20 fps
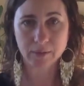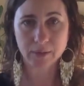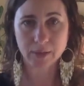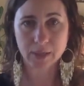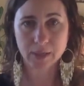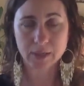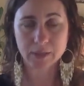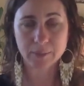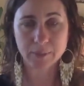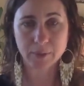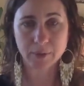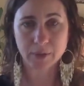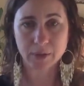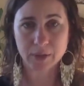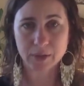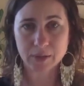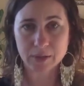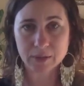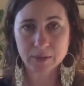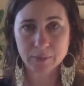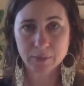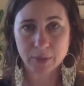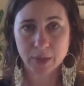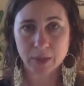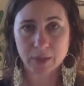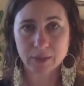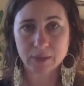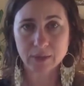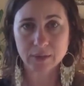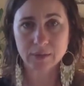experience
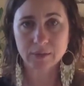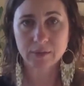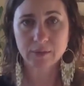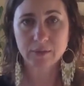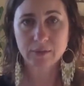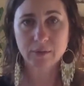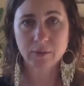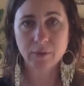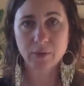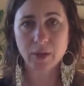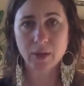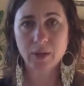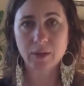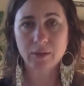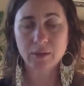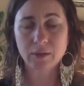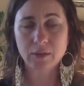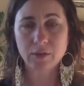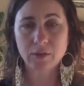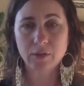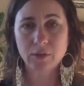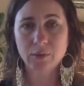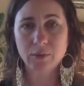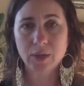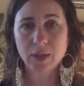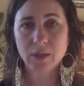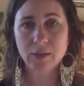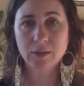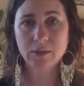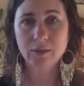practice so that you
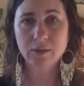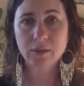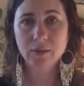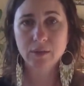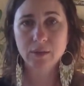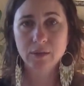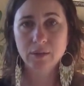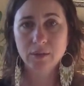can